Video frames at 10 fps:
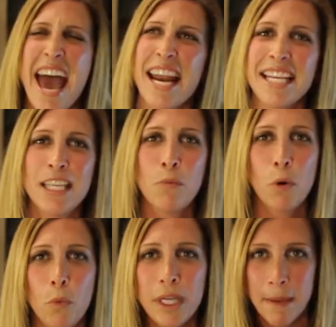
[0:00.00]
And I said,
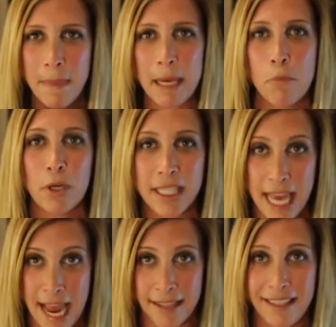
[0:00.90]
wouldn't it make more
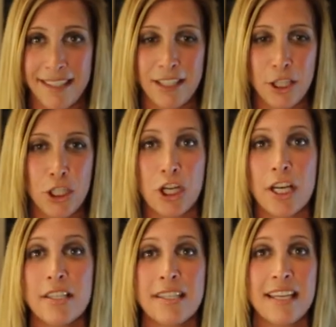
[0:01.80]
sense to
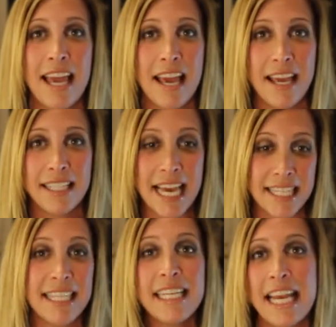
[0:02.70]
just
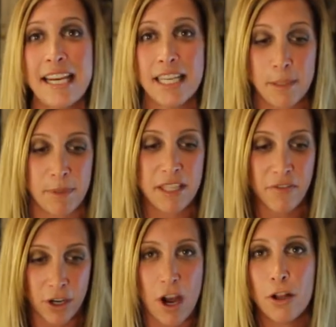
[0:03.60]
designate a
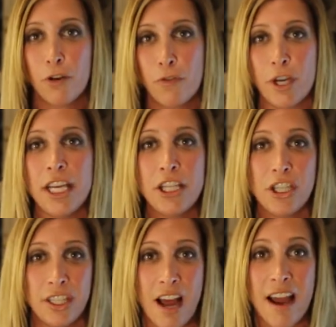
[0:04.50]
specific color for each
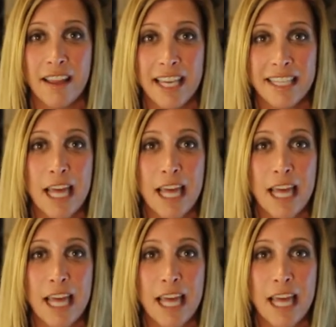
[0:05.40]
stylist?